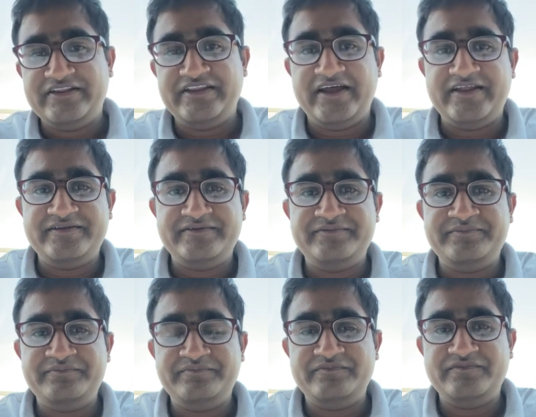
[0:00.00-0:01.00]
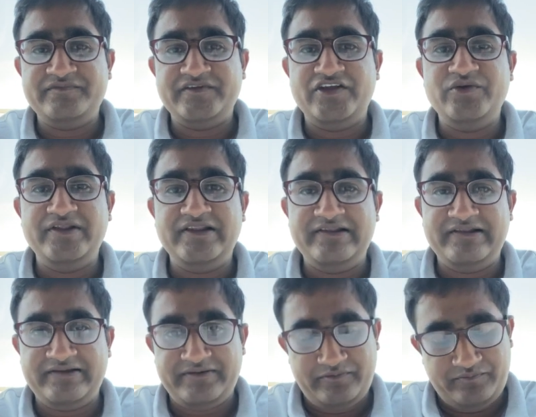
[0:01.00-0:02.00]
Then he
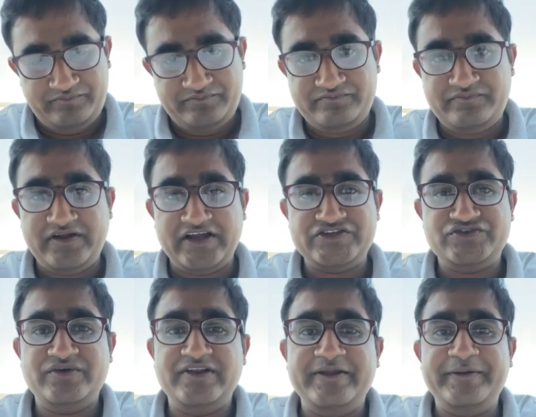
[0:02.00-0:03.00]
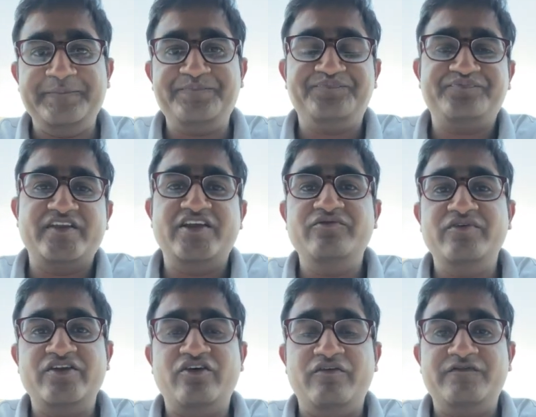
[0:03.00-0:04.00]
will actually
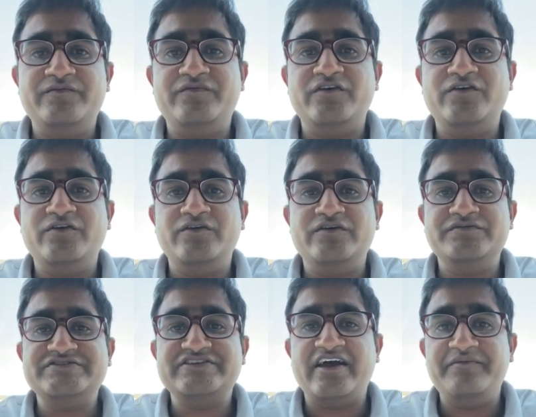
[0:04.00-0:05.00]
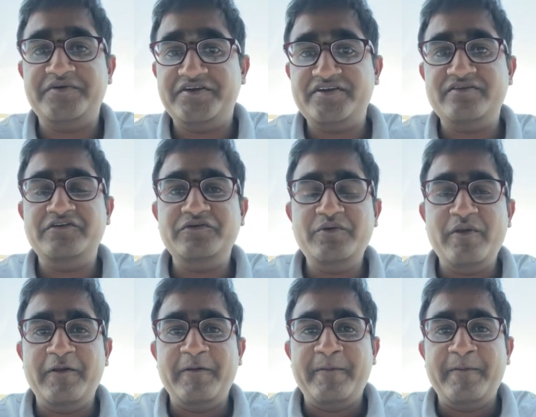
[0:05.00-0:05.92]
give you an offer for Skype interview,